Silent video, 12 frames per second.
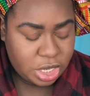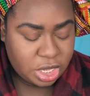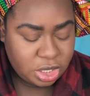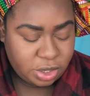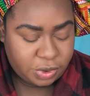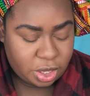
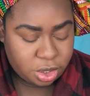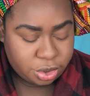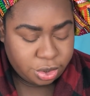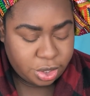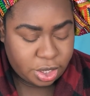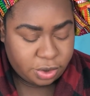I love how
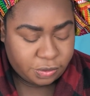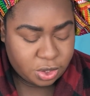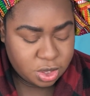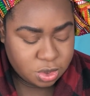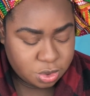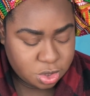creative
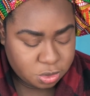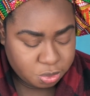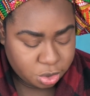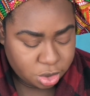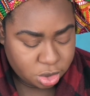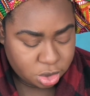he is with his
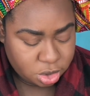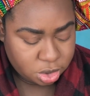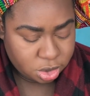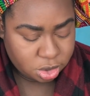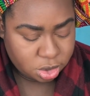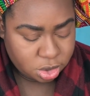brand.